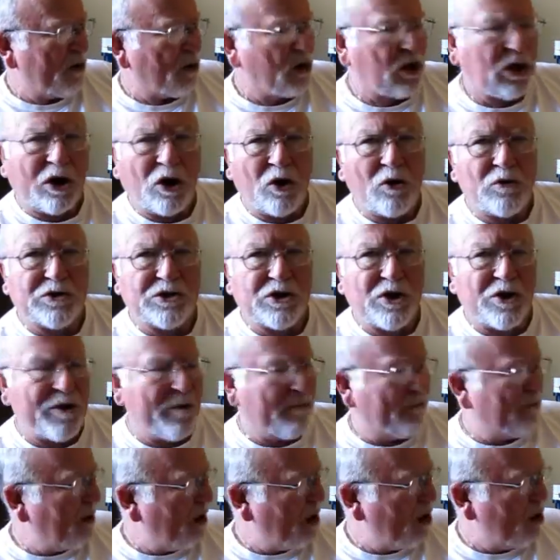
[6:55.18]
close on
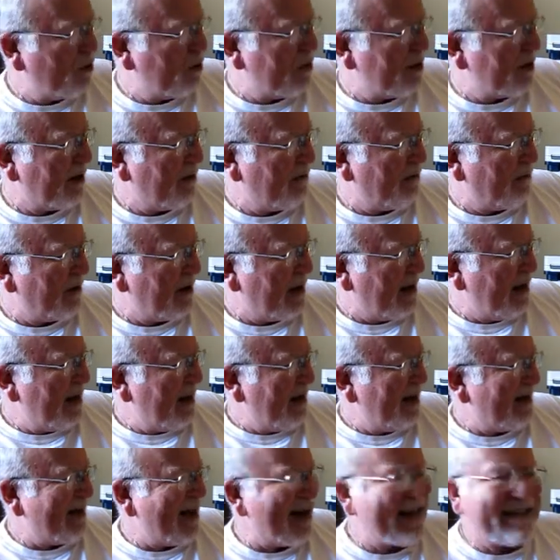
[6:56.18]
the boat,
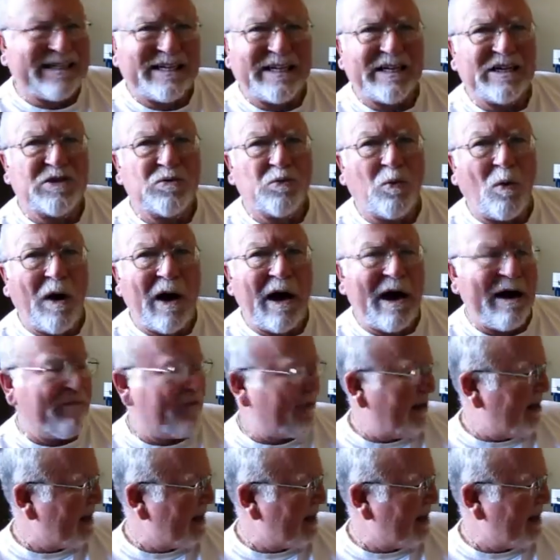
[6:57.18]
that's his wife,